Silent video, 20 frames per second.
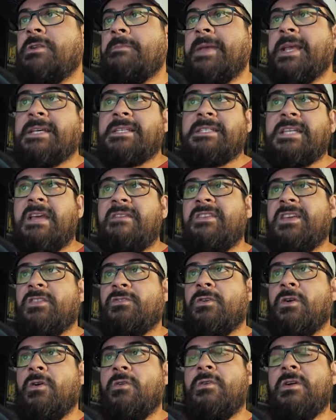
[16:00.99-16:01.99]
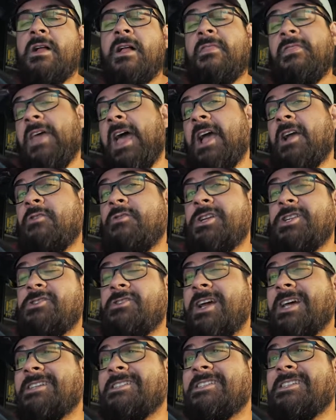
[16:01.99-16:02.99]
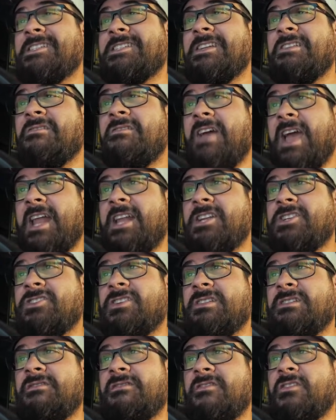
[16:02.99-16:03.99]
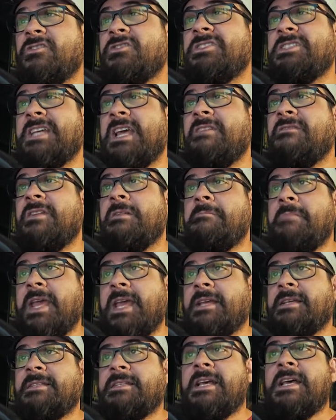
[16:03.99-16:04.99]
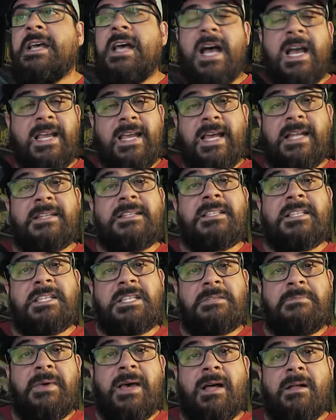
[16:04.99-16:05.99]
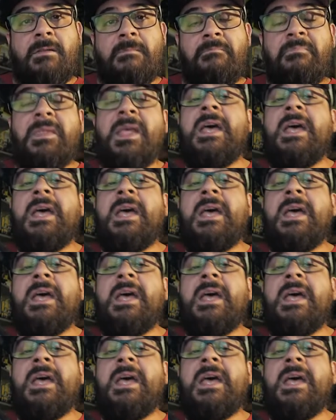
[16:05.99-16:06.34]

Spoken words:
to make a saving throw, that creature has disadvantage on the first save it makes against the spell,